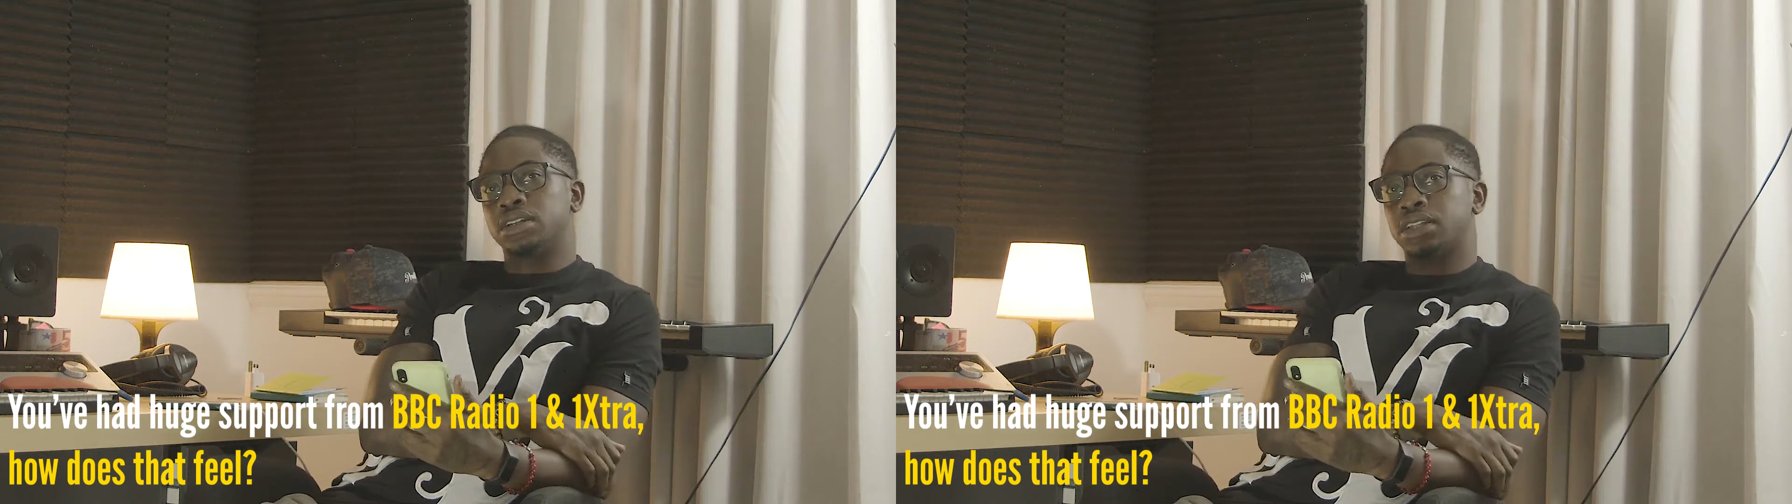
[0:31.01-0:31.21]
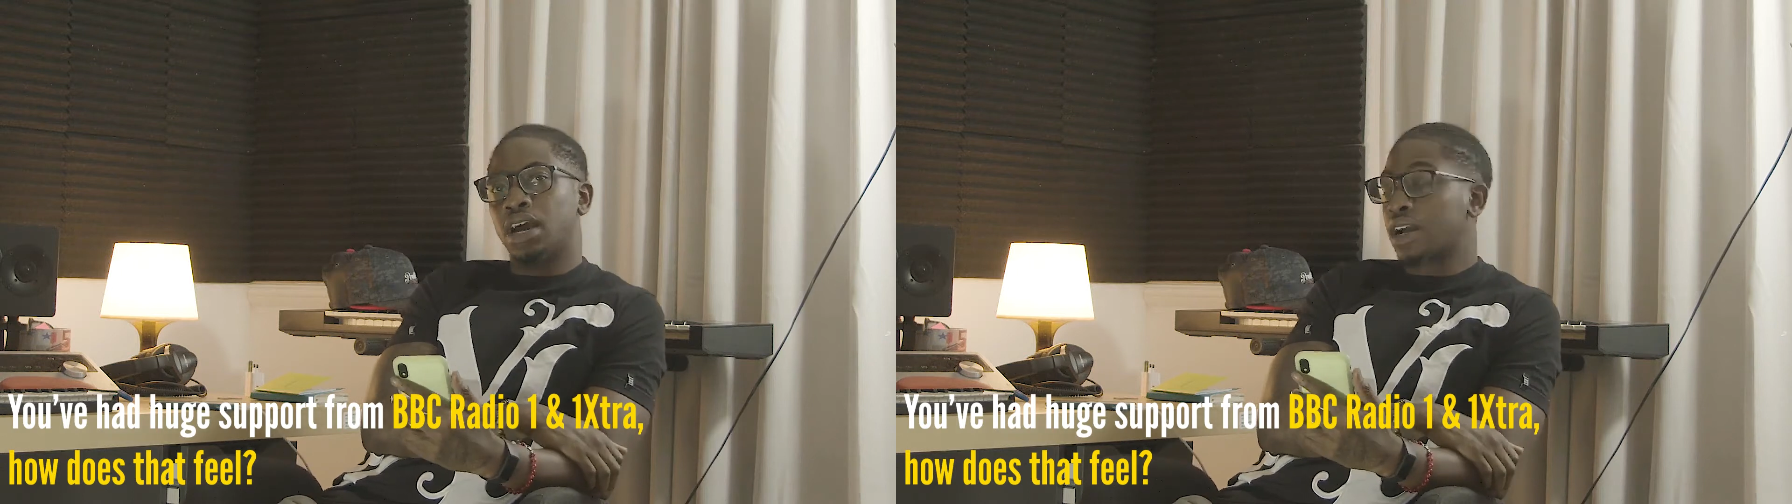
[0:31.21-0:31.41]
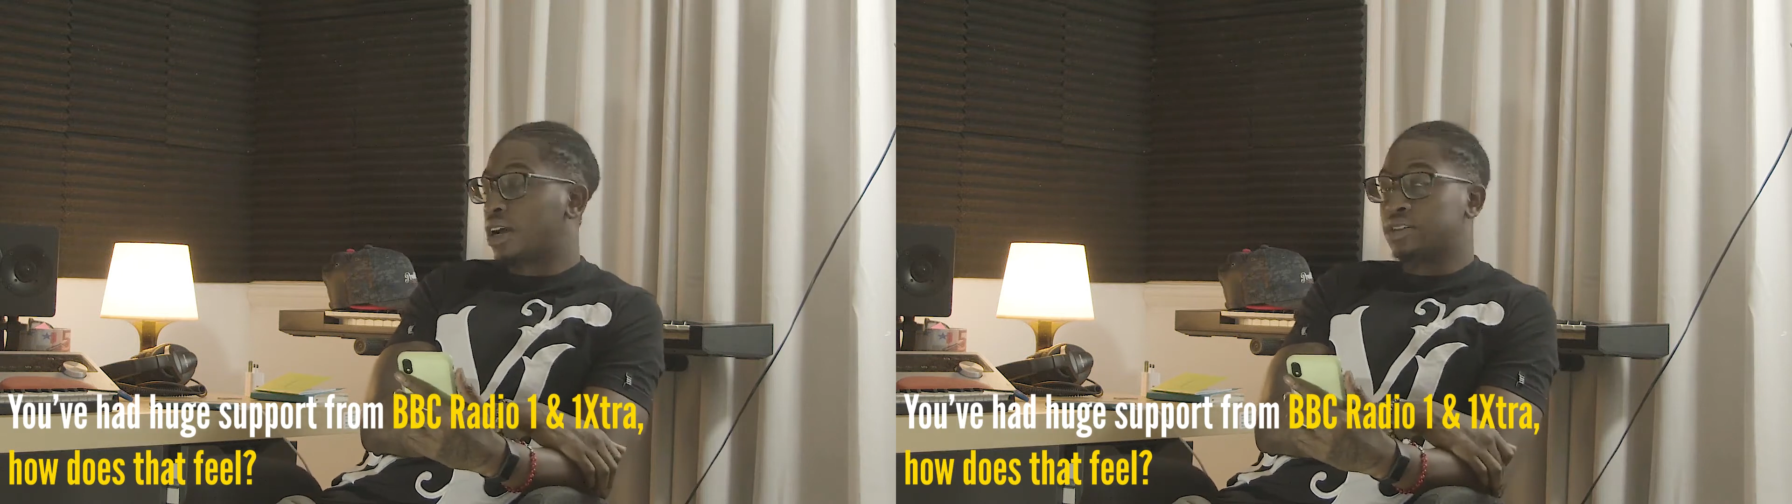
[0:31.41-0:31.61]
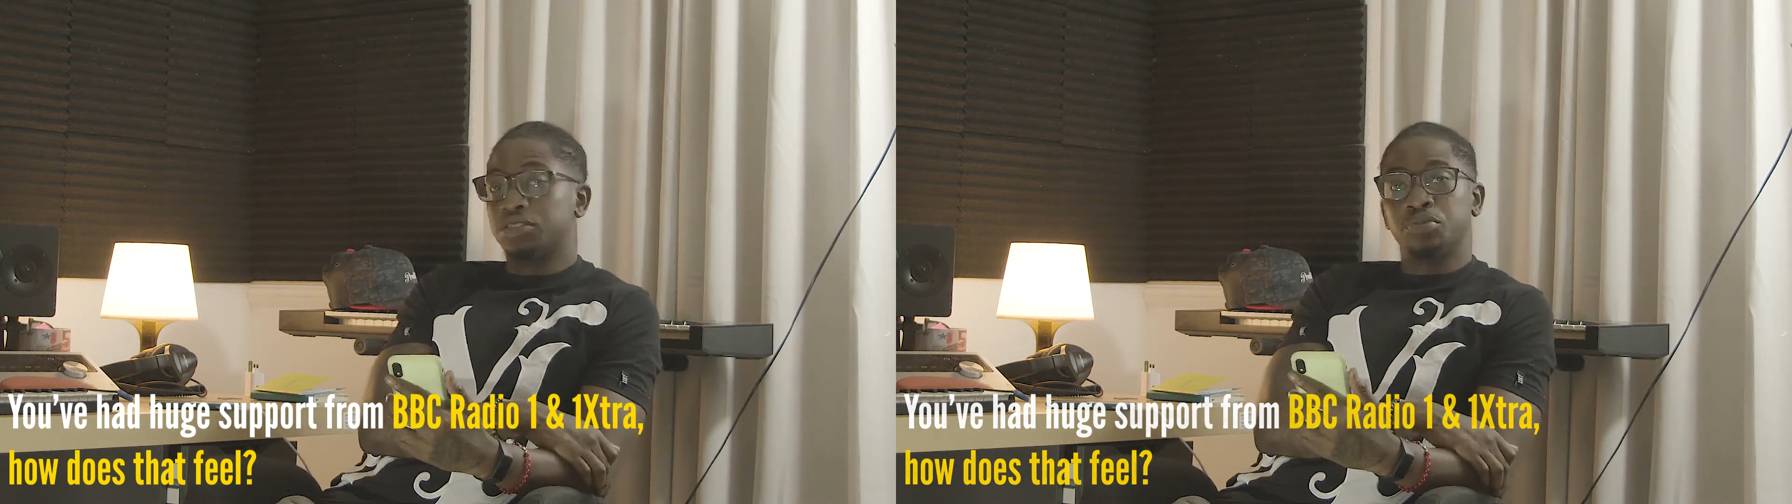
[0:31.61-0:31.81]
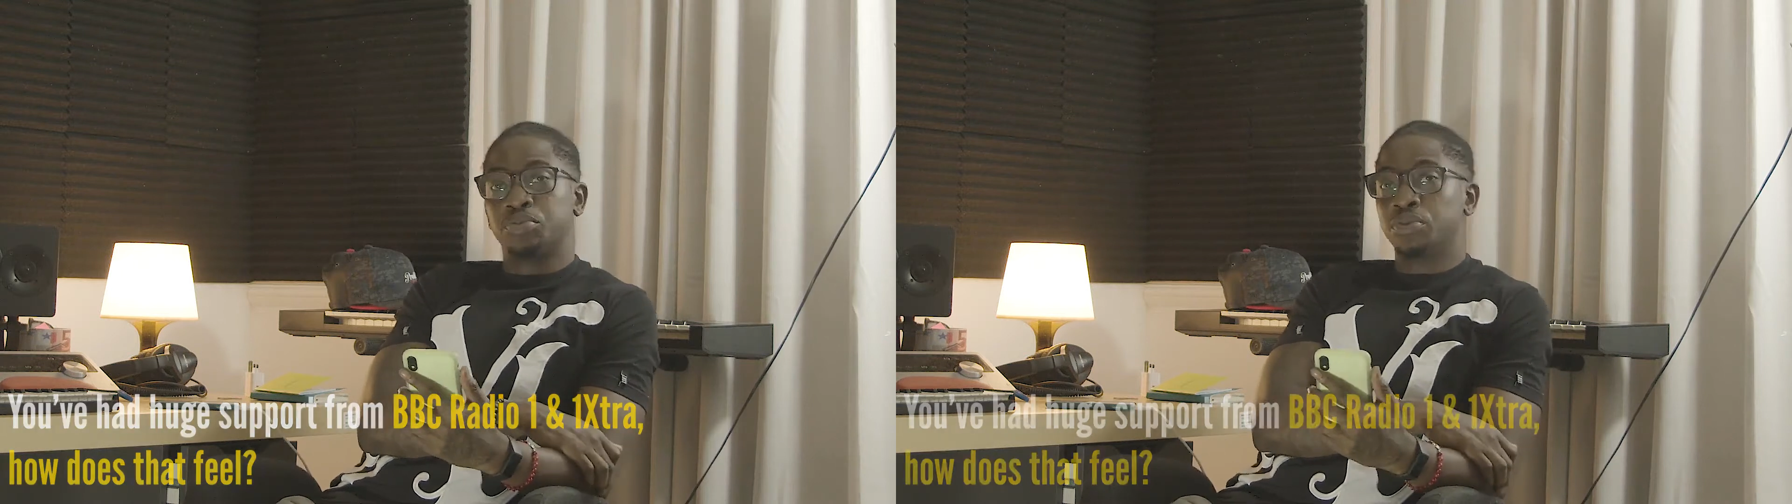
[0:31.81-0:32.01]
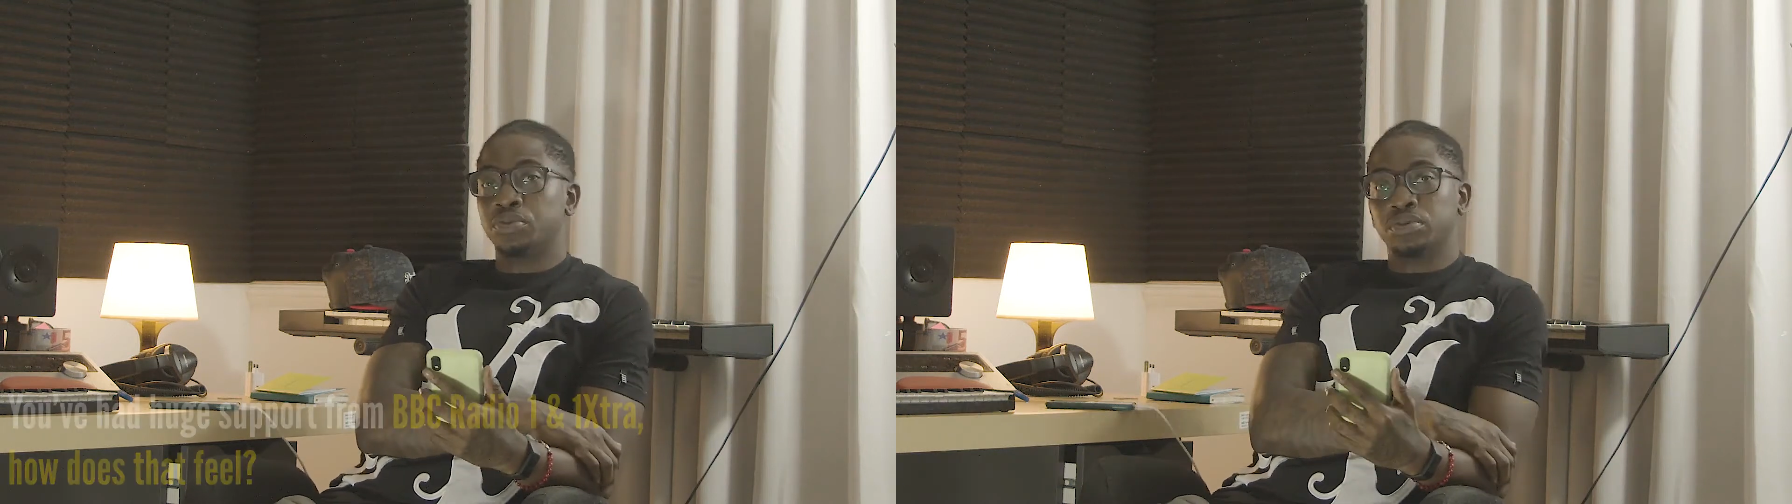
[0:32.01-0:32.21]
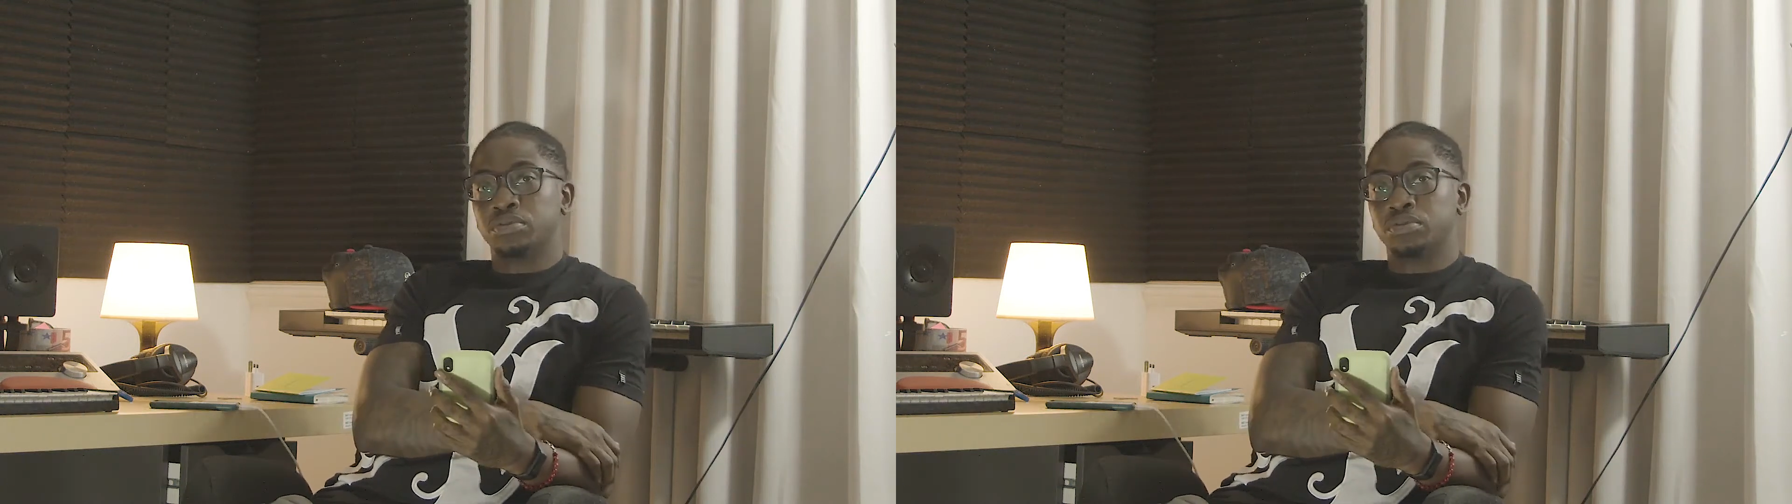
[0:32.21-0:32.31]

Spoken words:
that kind of support